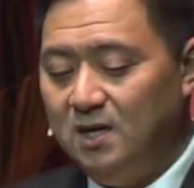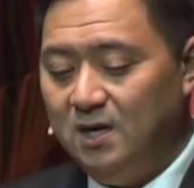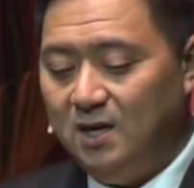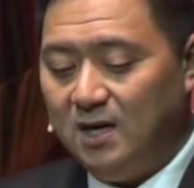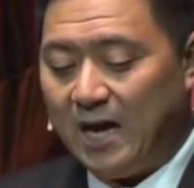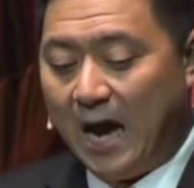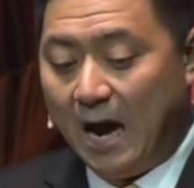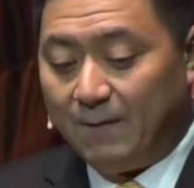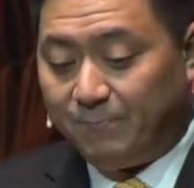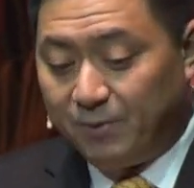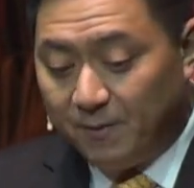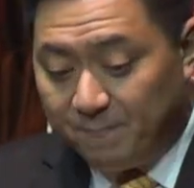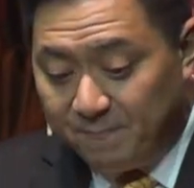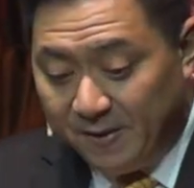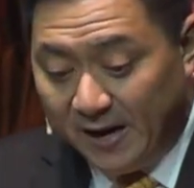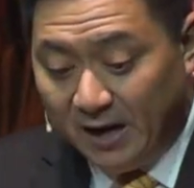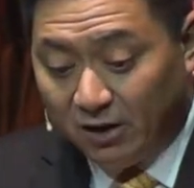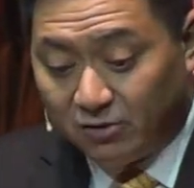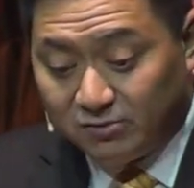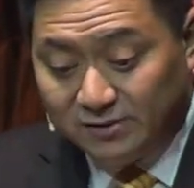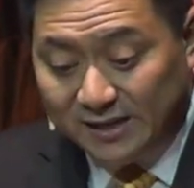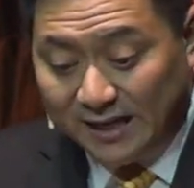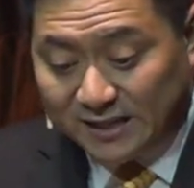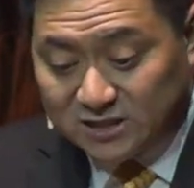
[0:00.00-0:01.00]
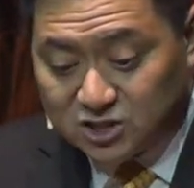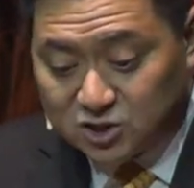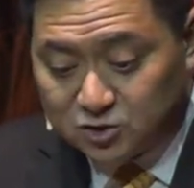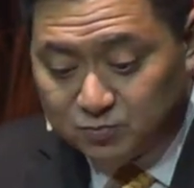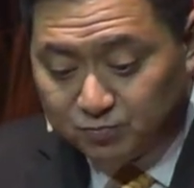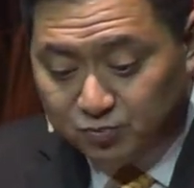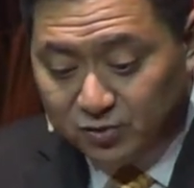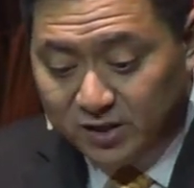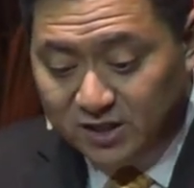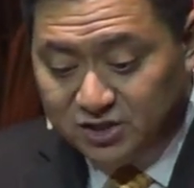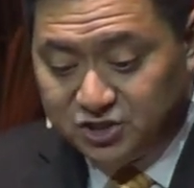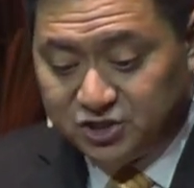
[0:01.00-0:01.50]
I prepared that
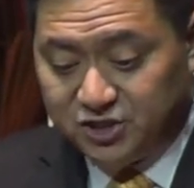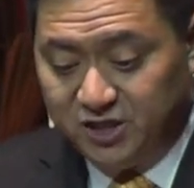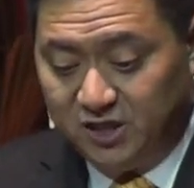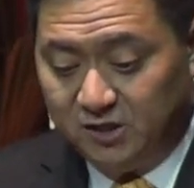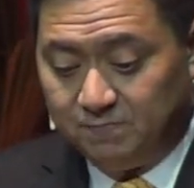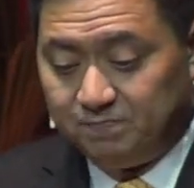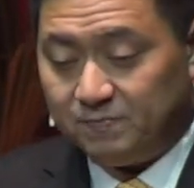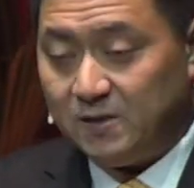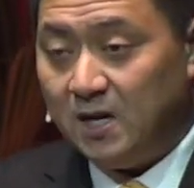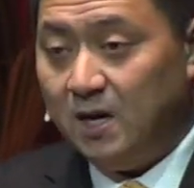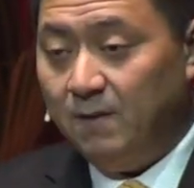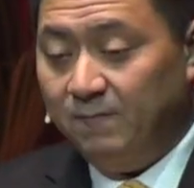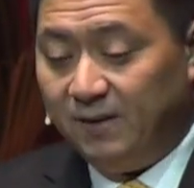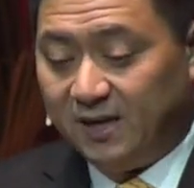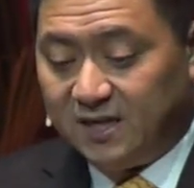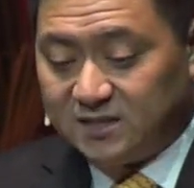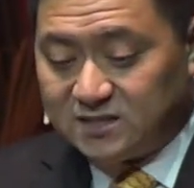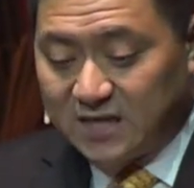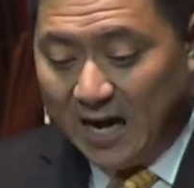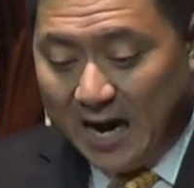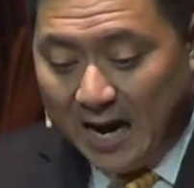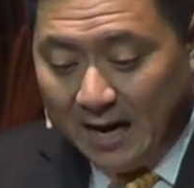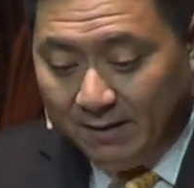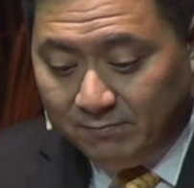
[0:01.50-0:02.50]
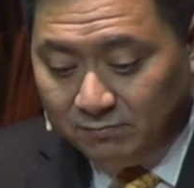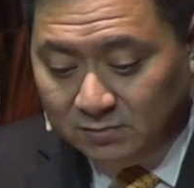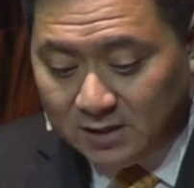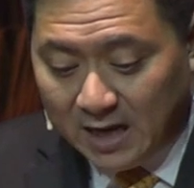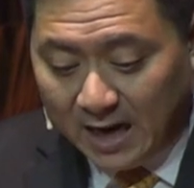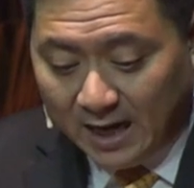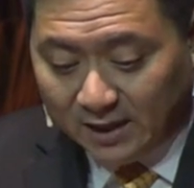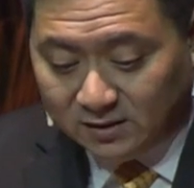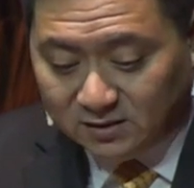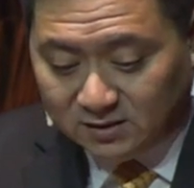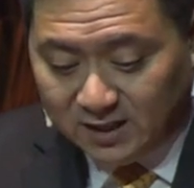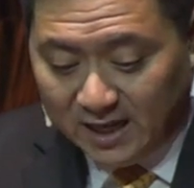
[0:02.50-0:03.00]
spreadsheet because I'm
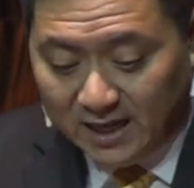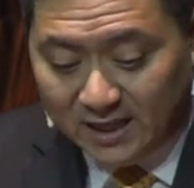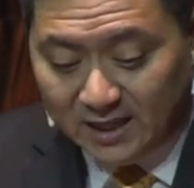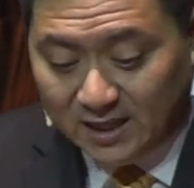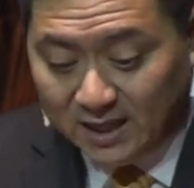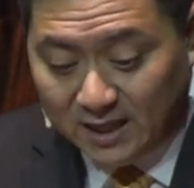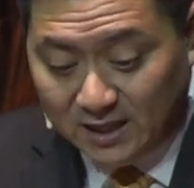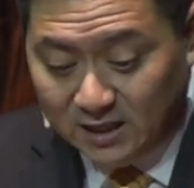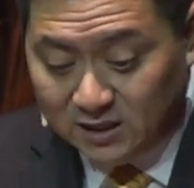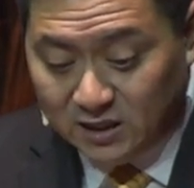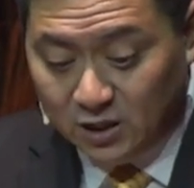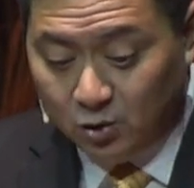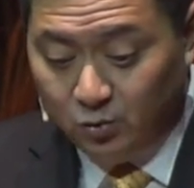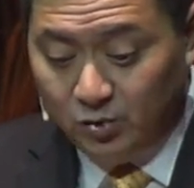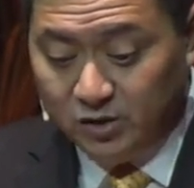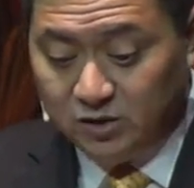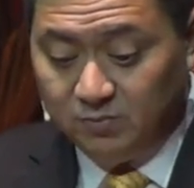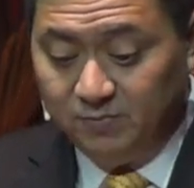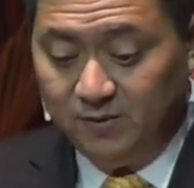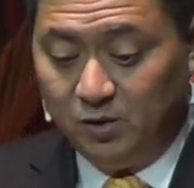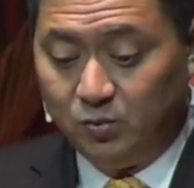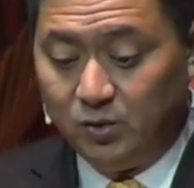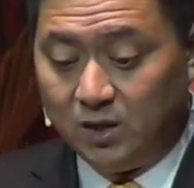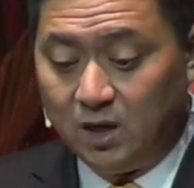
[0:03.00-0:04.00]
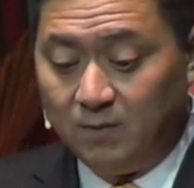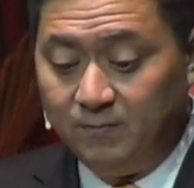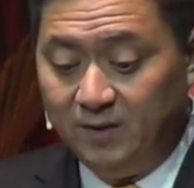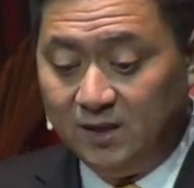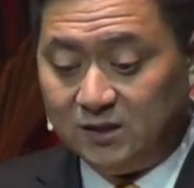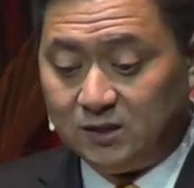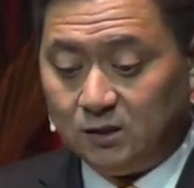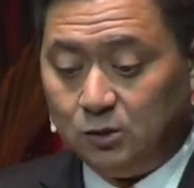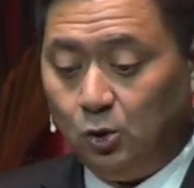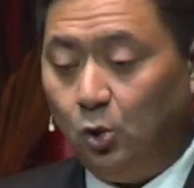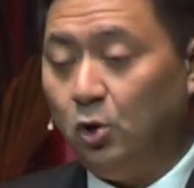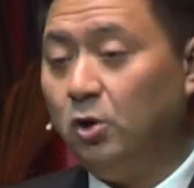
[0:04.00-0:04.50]
not taking anything with me when I meet
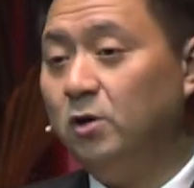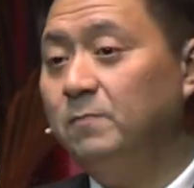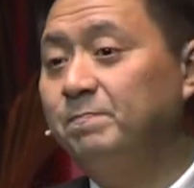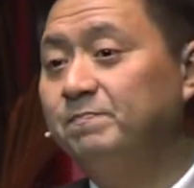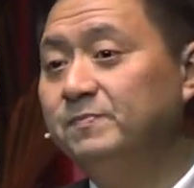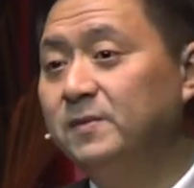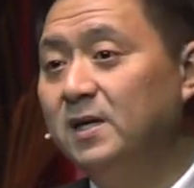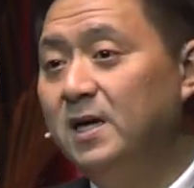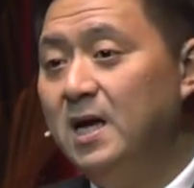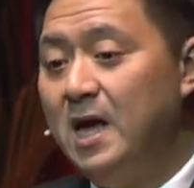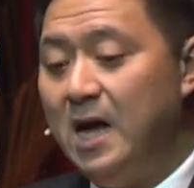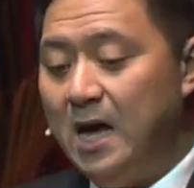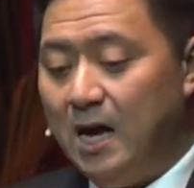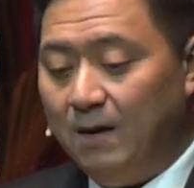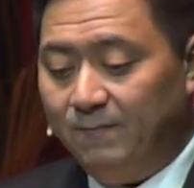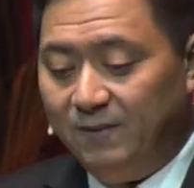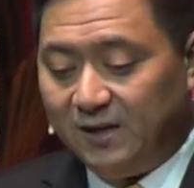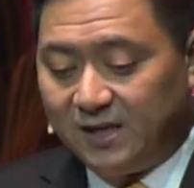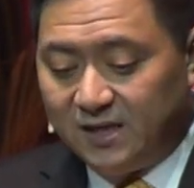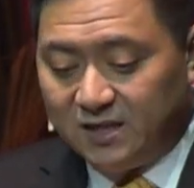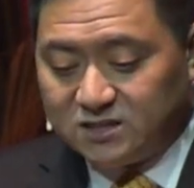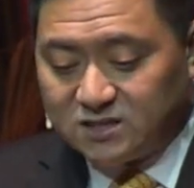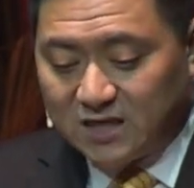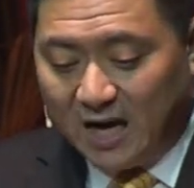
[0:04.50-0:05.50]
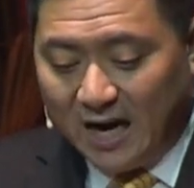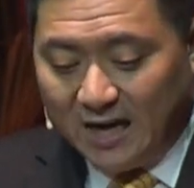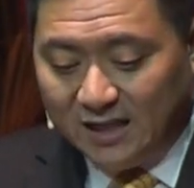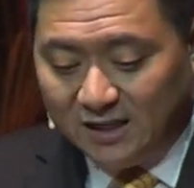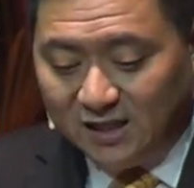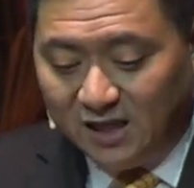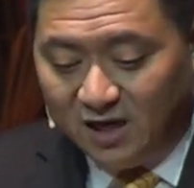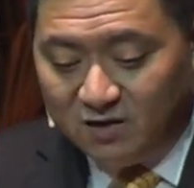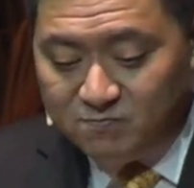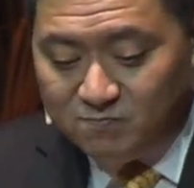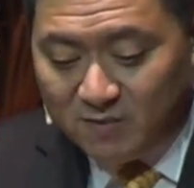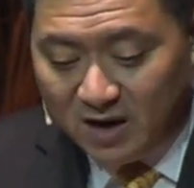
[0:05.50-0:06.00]
the Lord, and because I
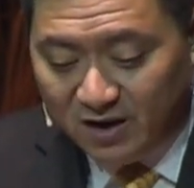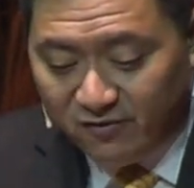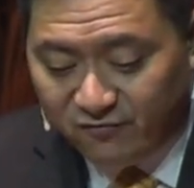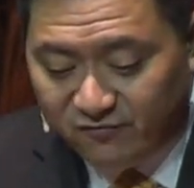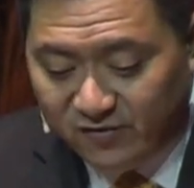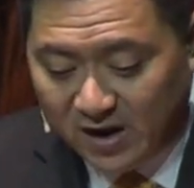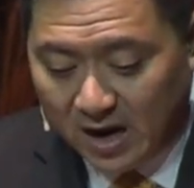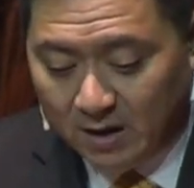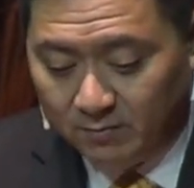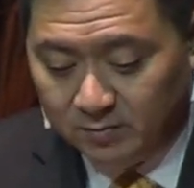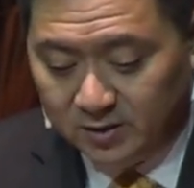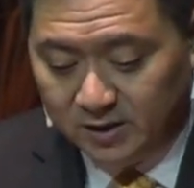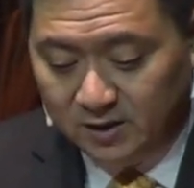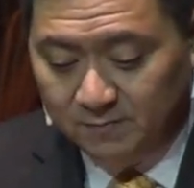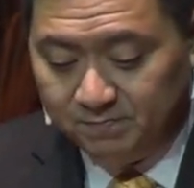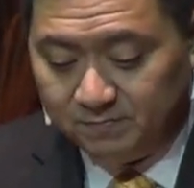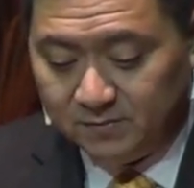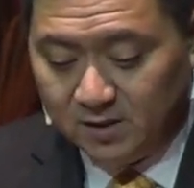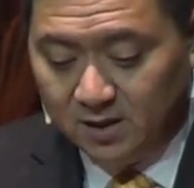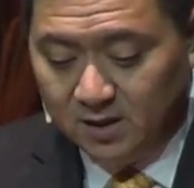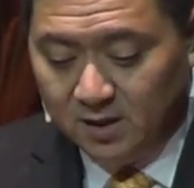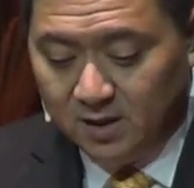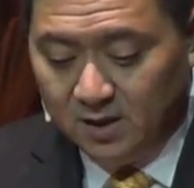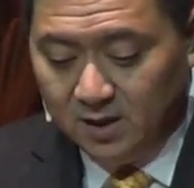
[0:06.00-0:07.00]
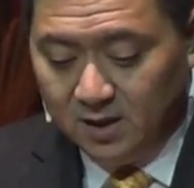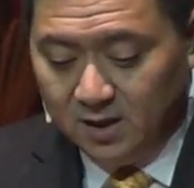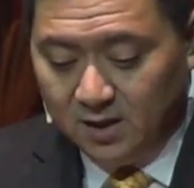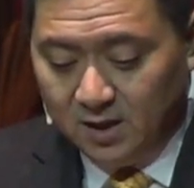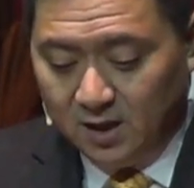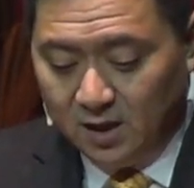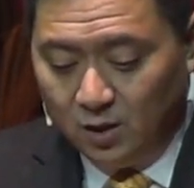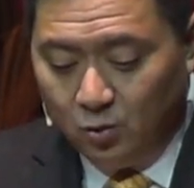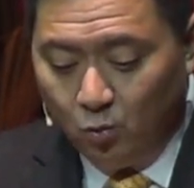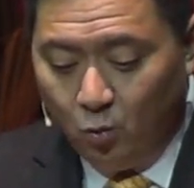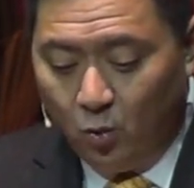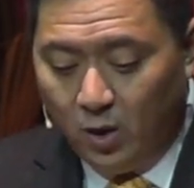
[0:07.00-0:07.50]
love my family
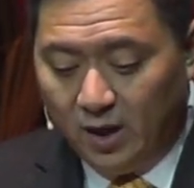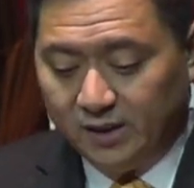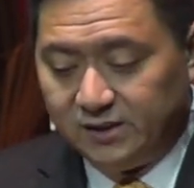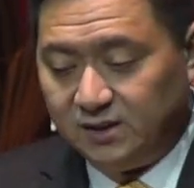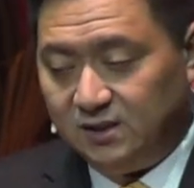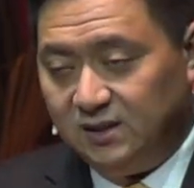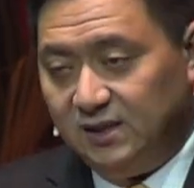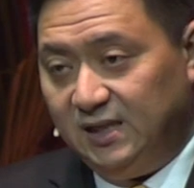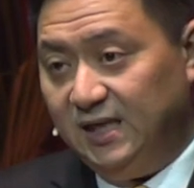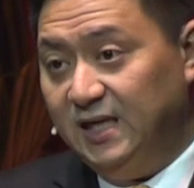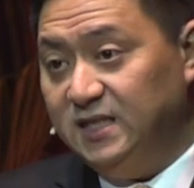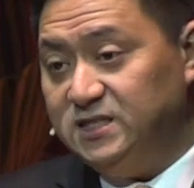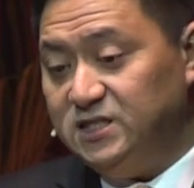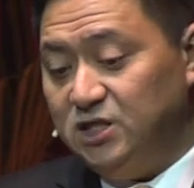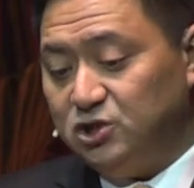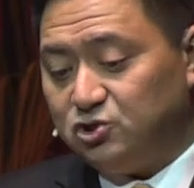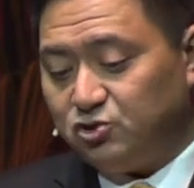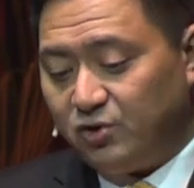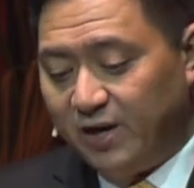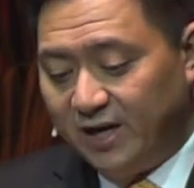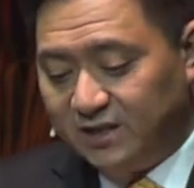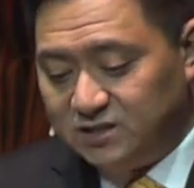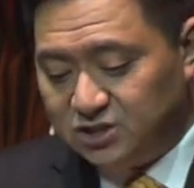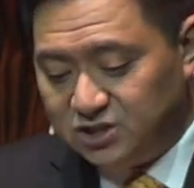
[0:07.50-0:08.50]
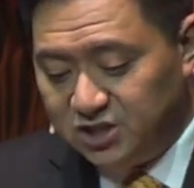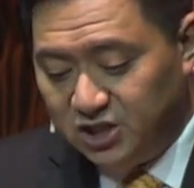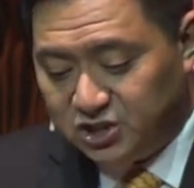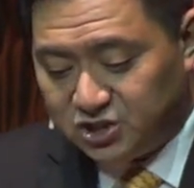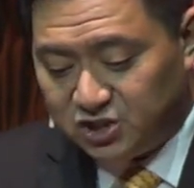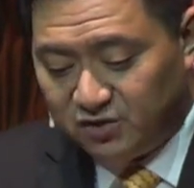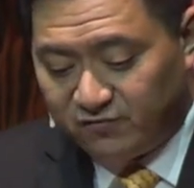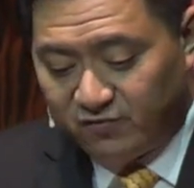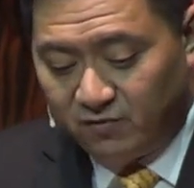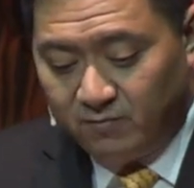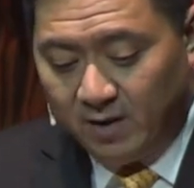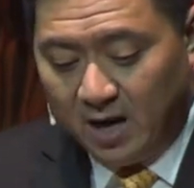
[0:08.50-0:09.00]
and want an easy
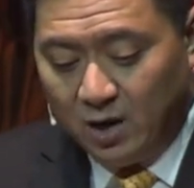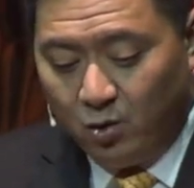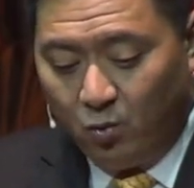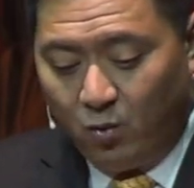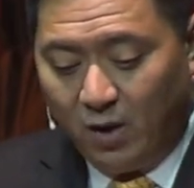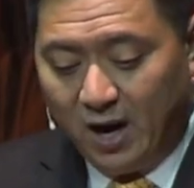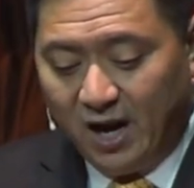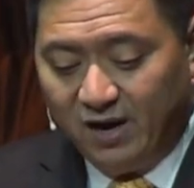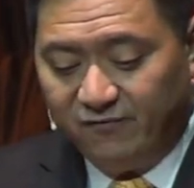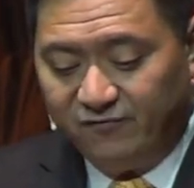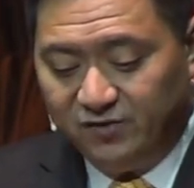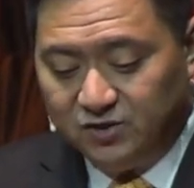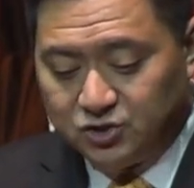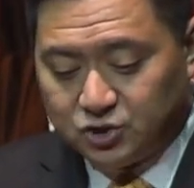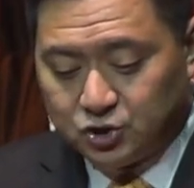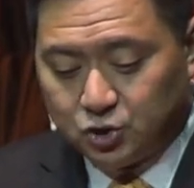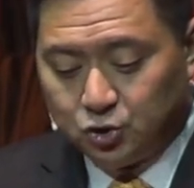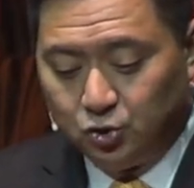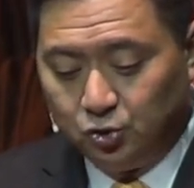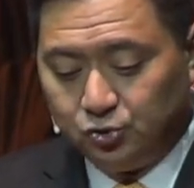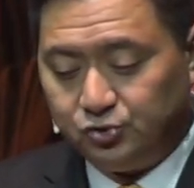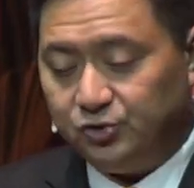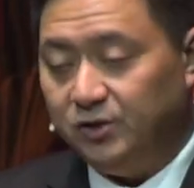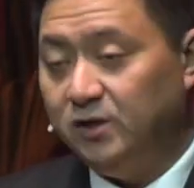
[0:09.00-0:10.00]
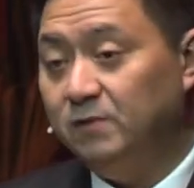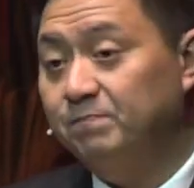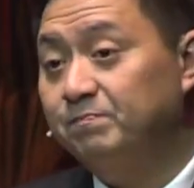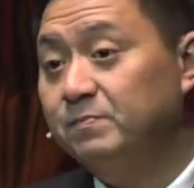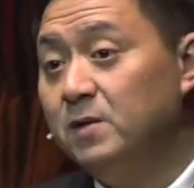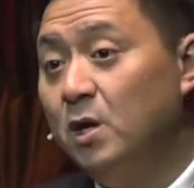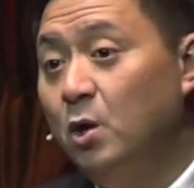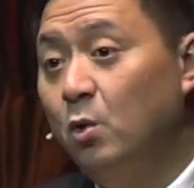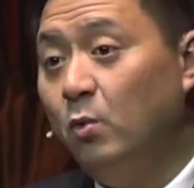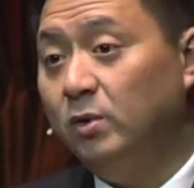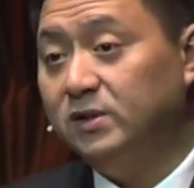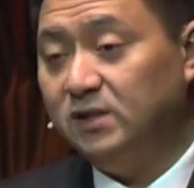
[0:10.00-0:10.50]
transition for my wife and children
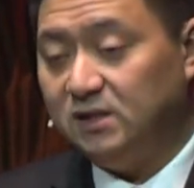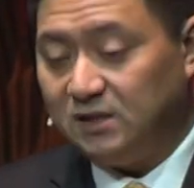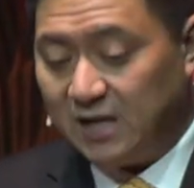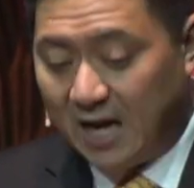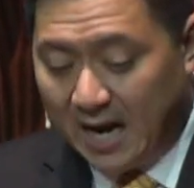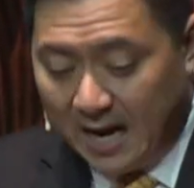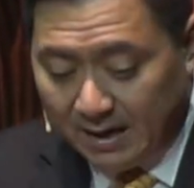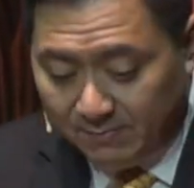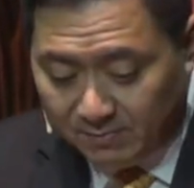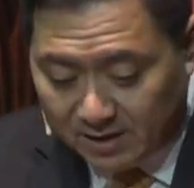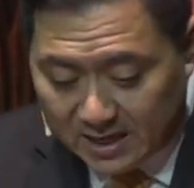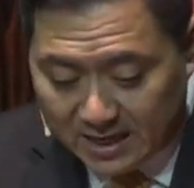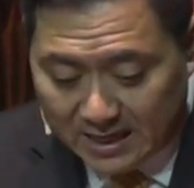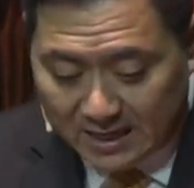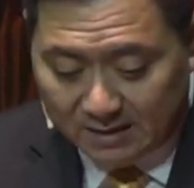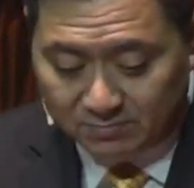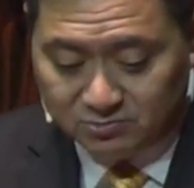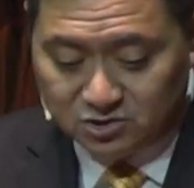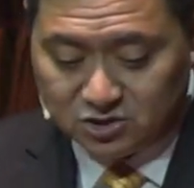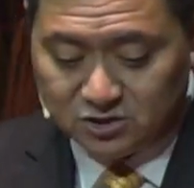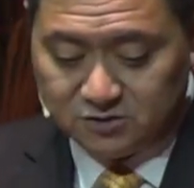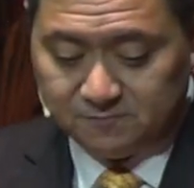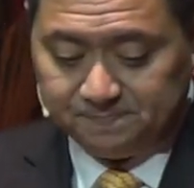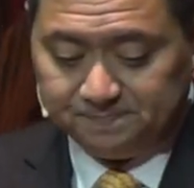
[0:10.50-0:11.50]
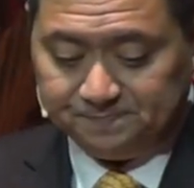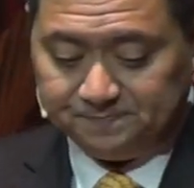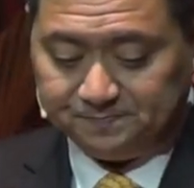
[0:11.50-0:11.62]
when the time comes.